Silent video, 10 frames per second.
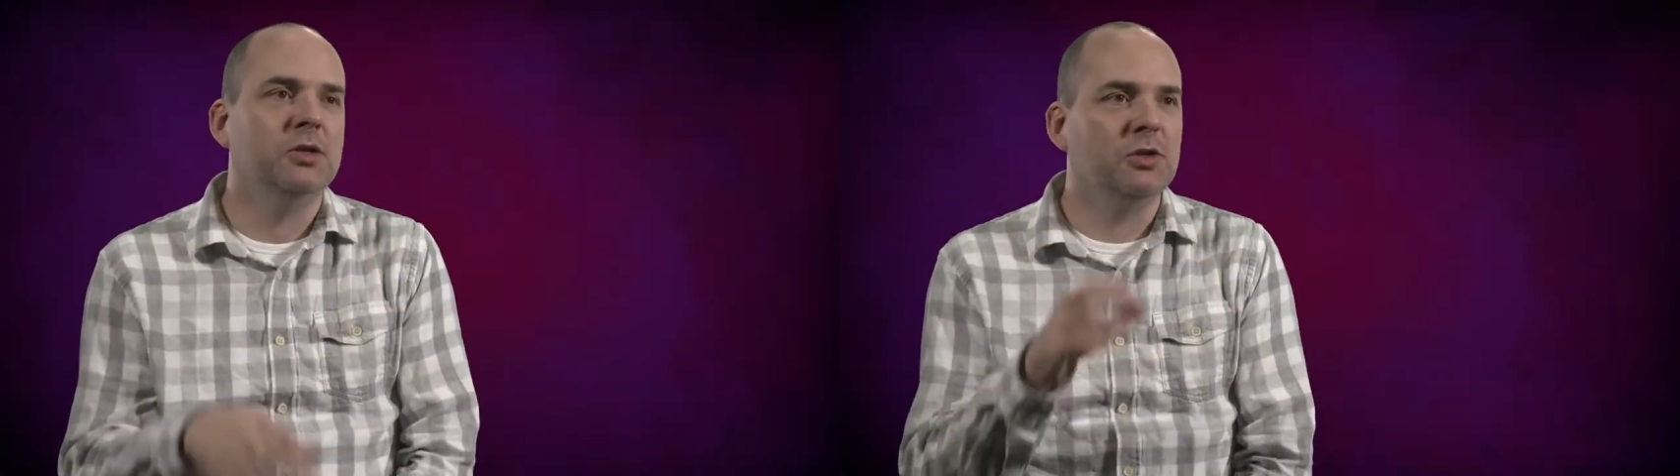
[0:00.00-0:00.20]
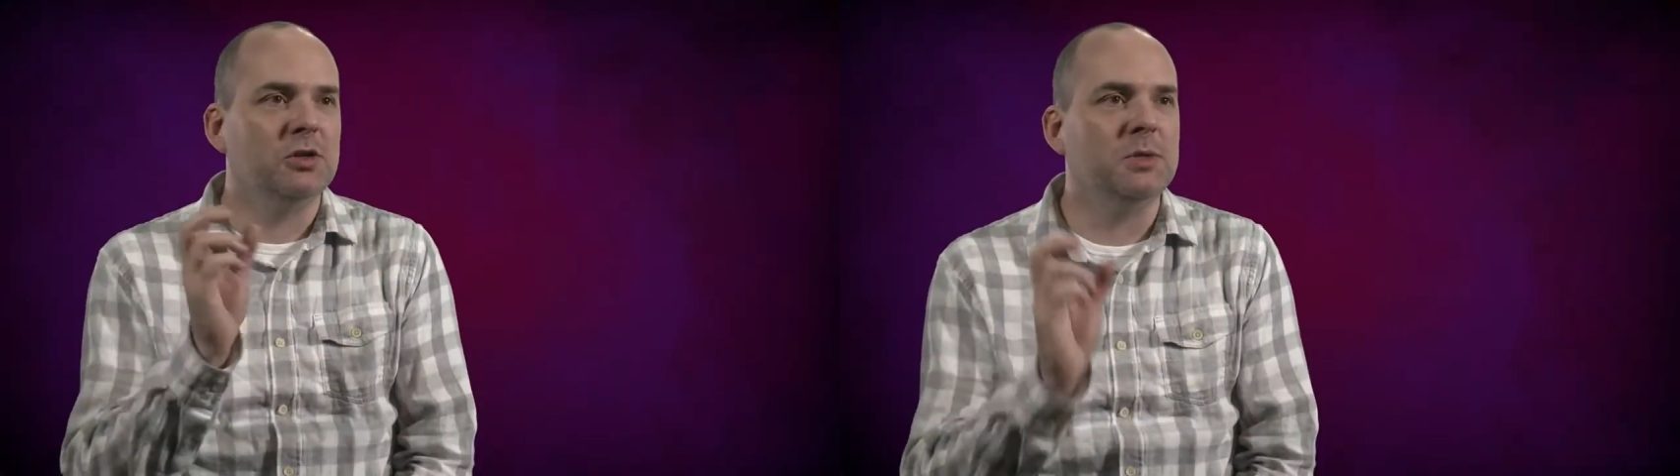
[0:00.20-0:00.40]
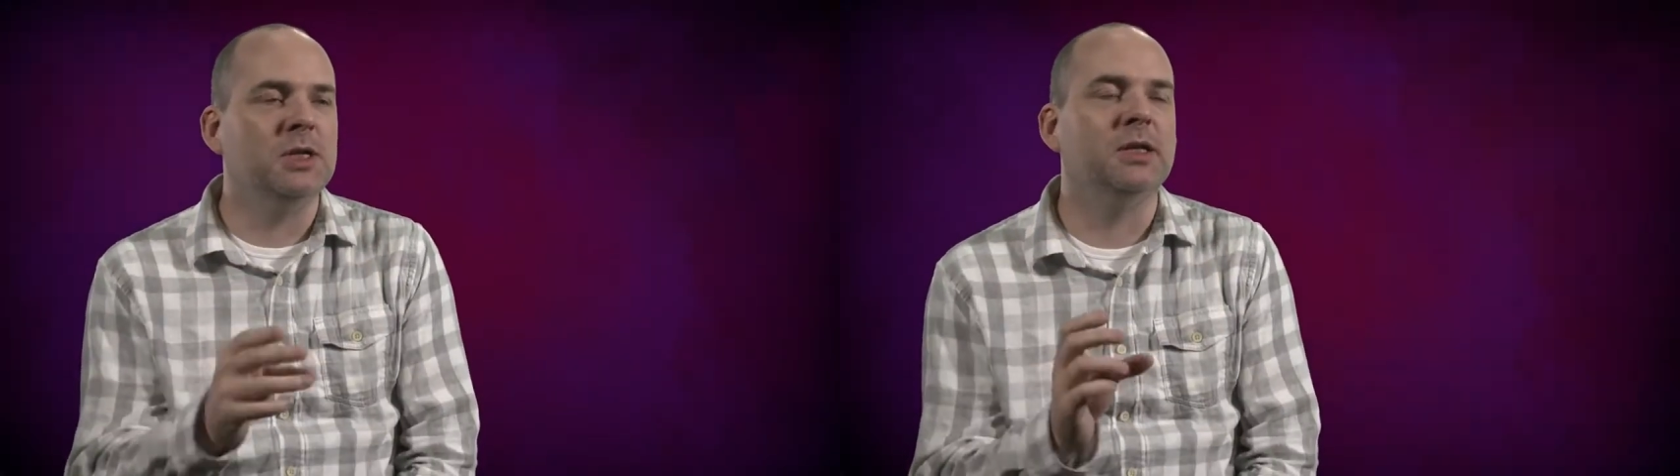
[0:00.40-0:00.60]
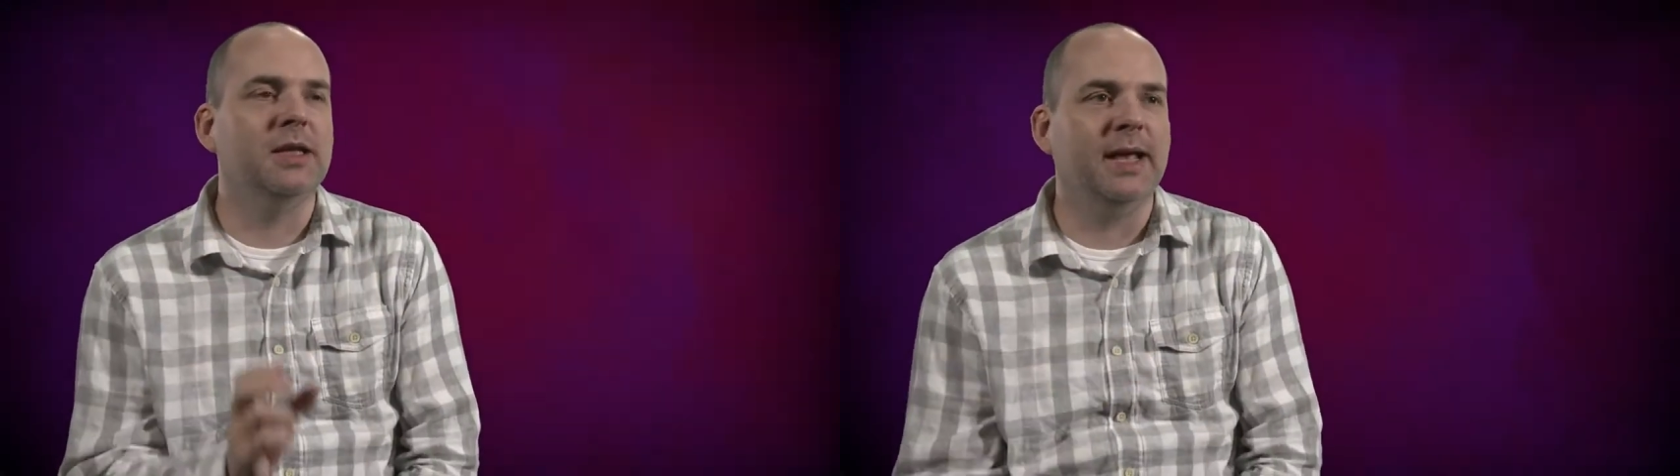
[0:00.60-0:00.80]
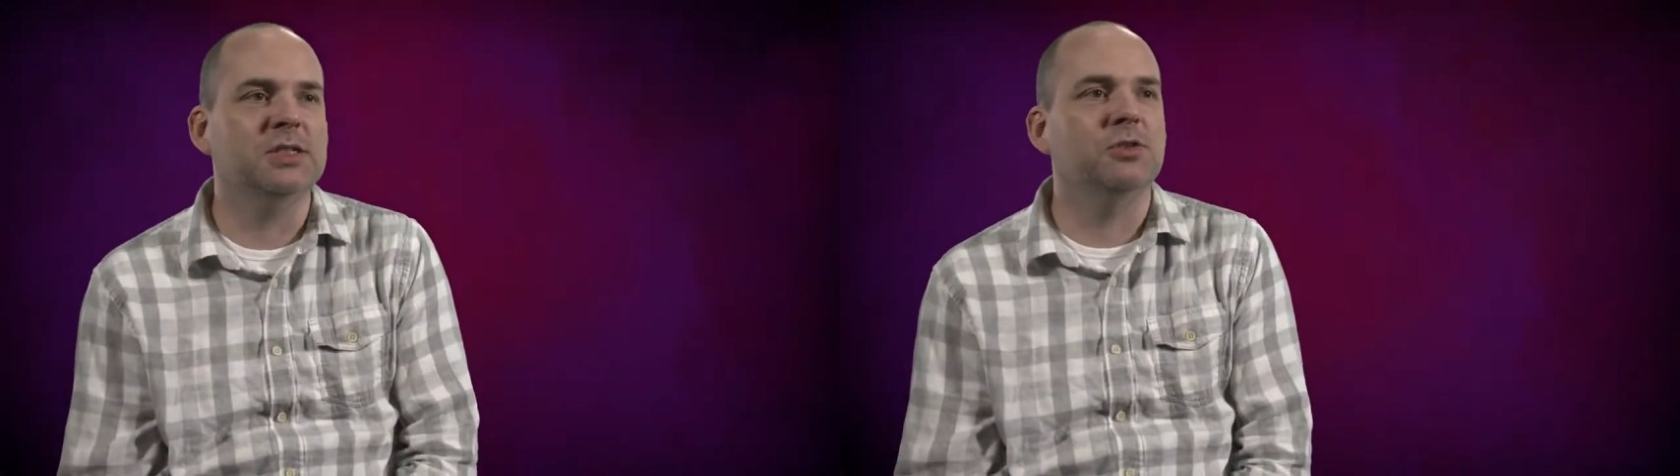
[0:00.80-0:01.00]
you can immediately
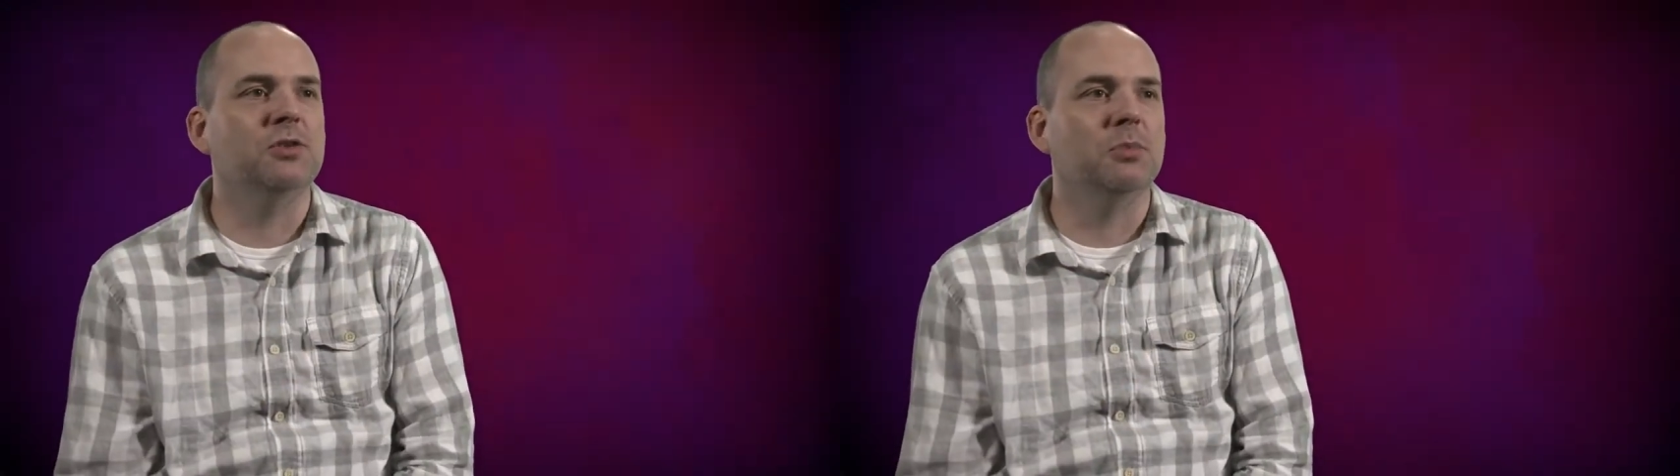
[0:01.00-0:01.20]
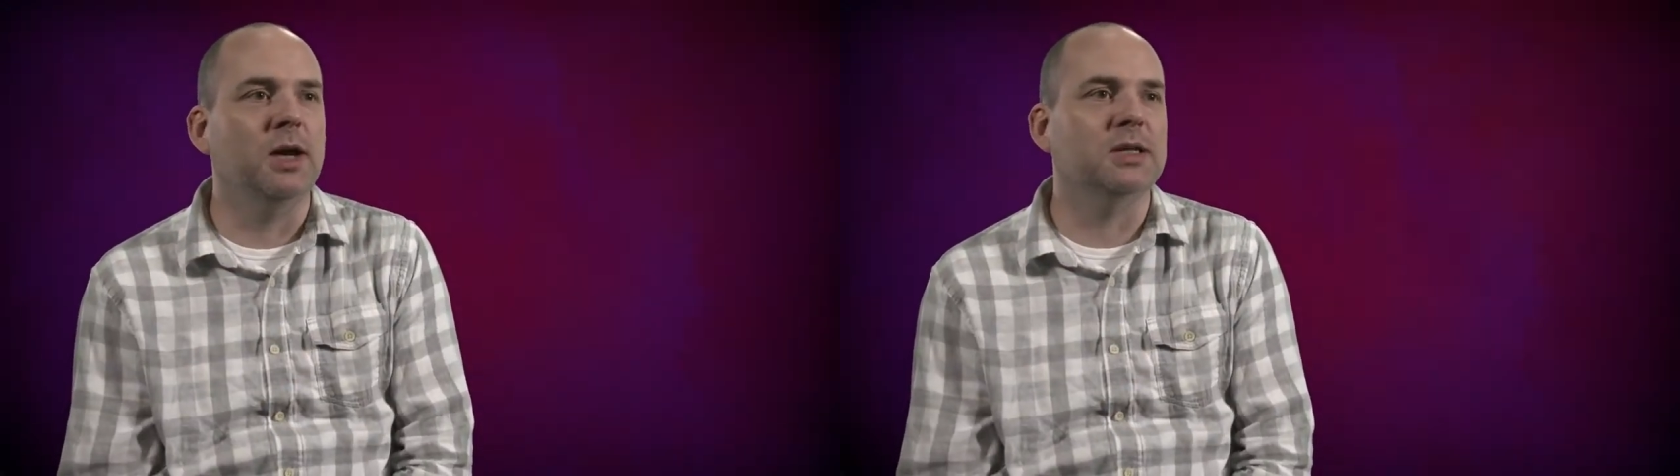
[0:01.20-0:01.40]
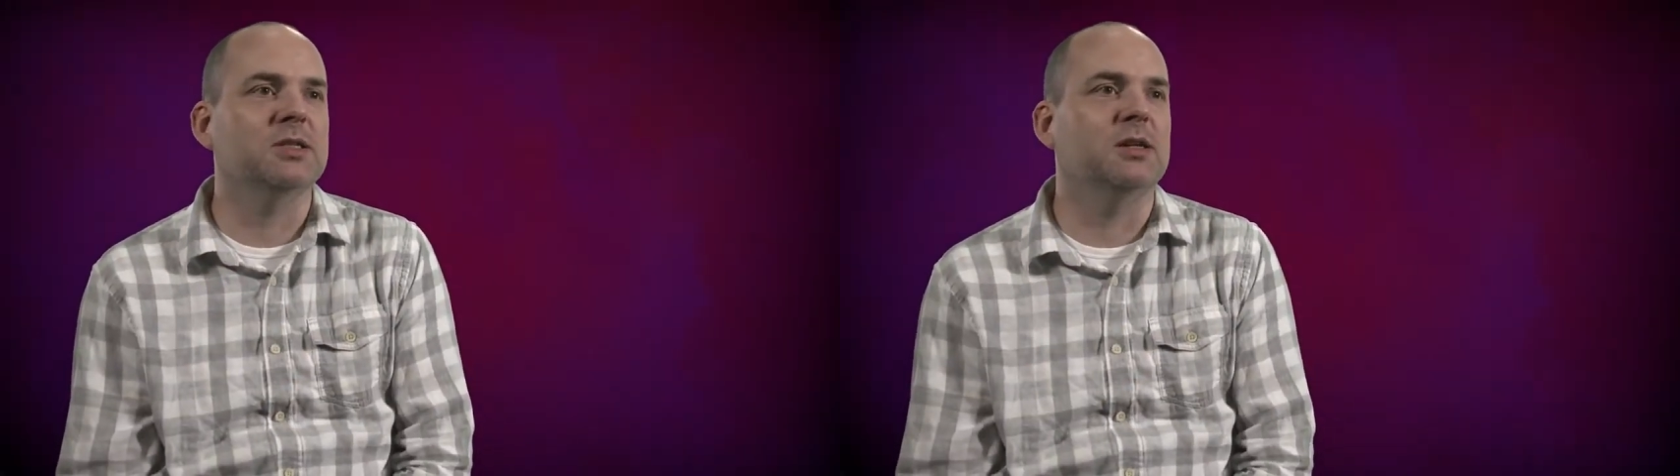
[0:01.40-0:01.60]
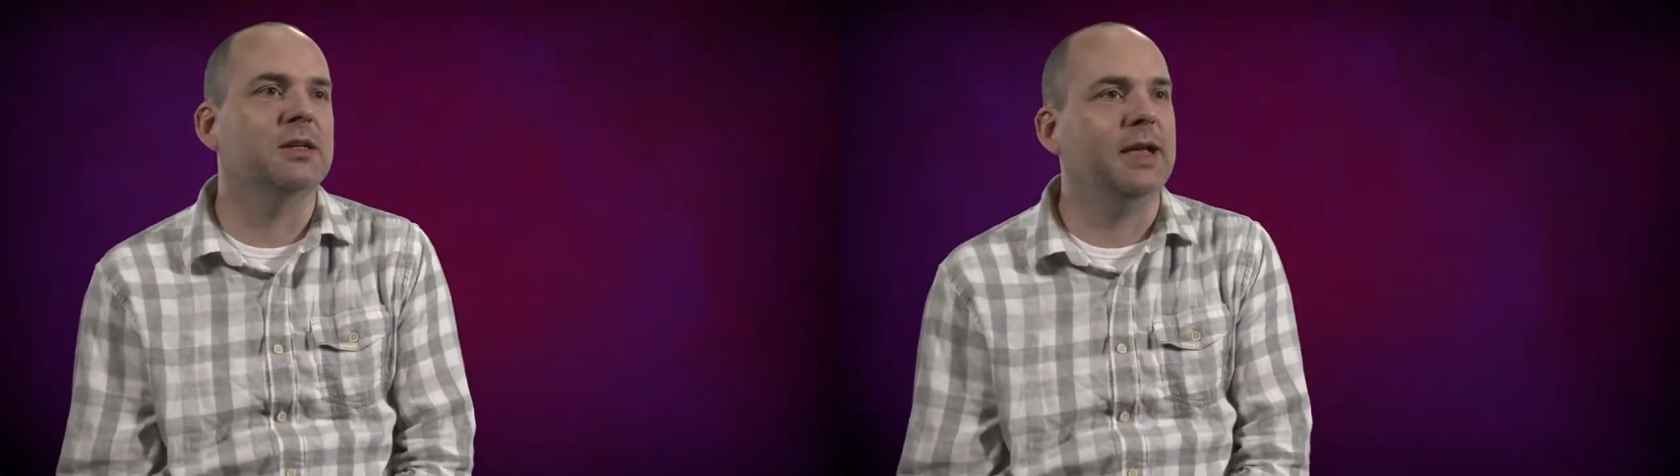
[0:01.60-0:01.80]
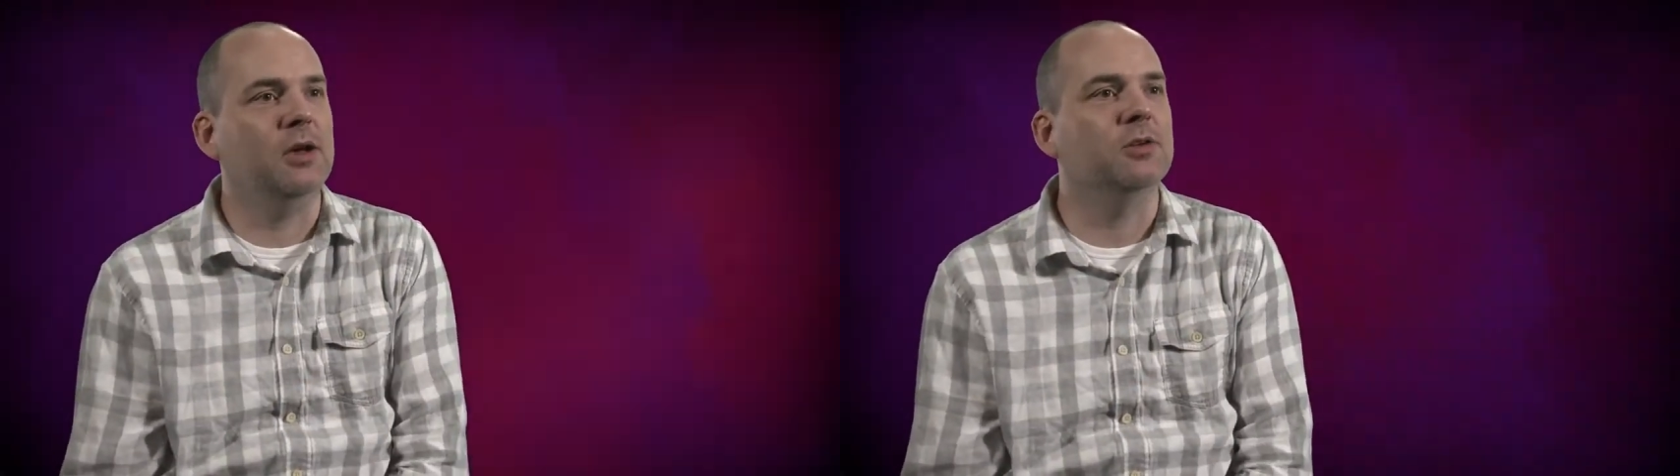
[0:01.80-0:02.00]
cancel your block stun
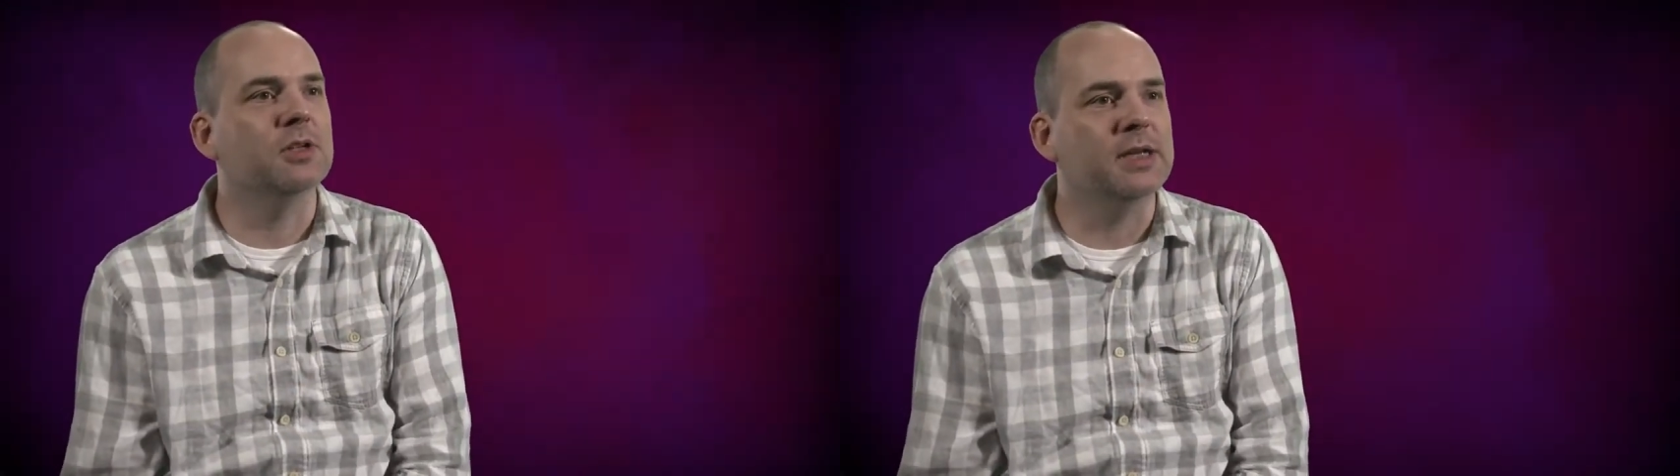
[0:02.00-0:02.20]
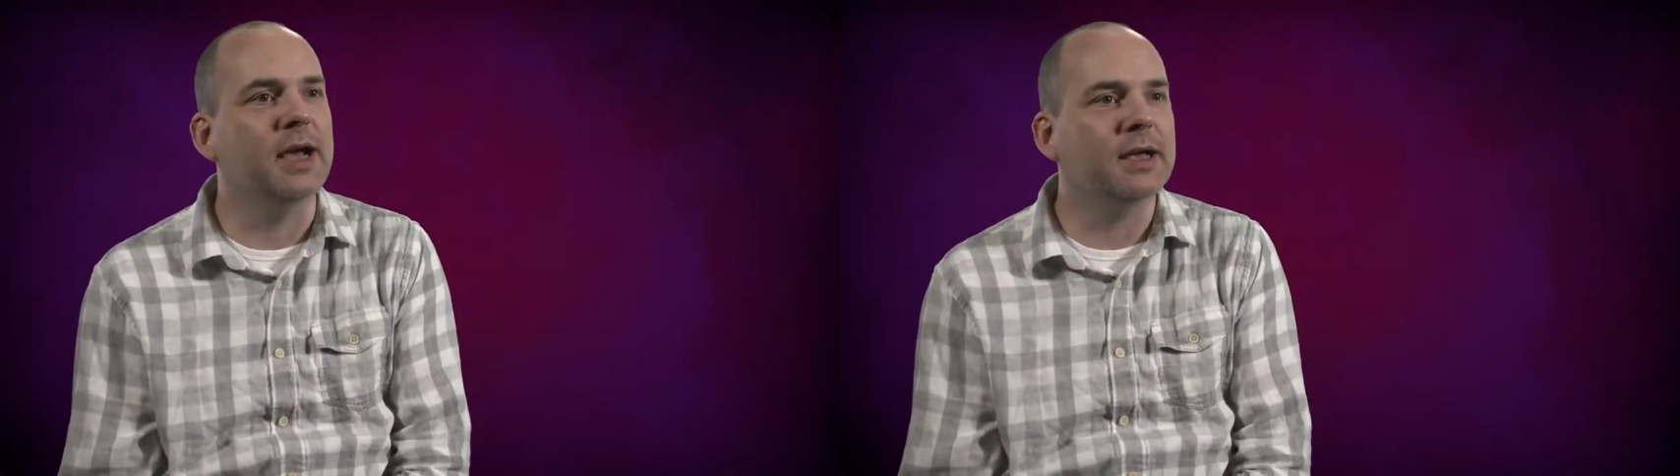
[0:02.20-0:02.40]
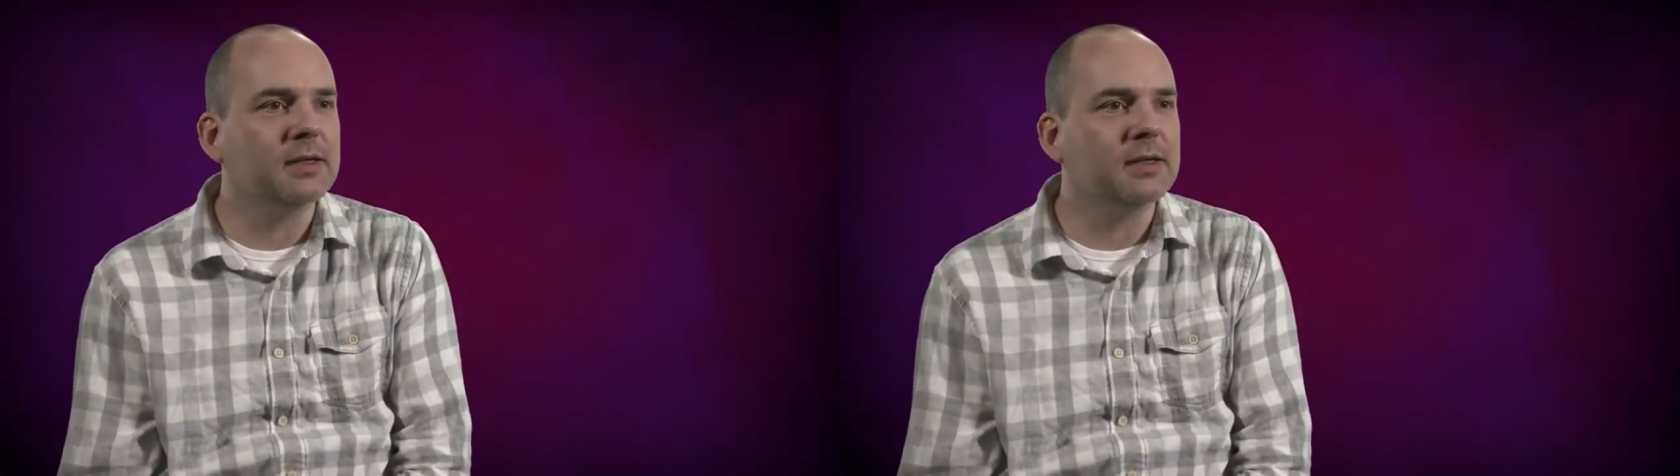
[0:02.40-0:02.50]
and counterattack.